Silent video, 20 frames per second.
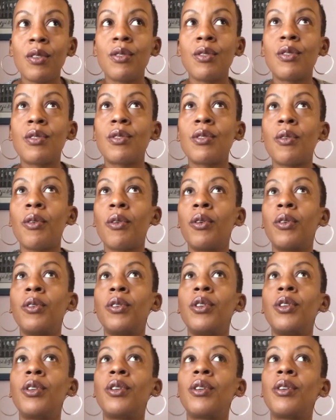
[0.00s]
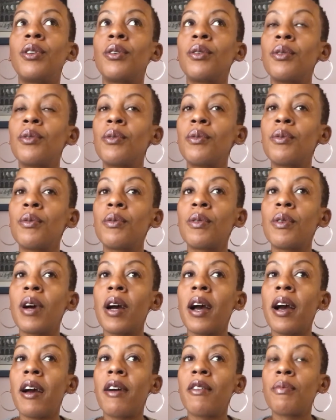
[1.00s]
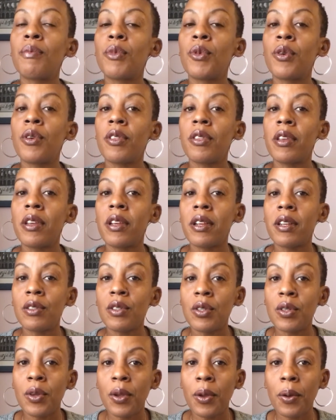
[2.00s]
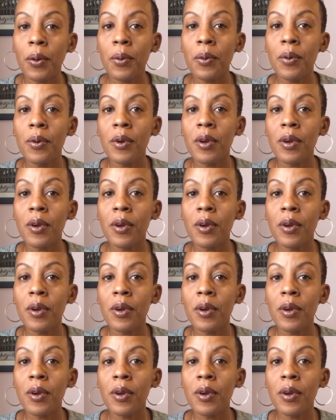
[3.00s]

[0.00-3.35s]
So you have more thinking to do,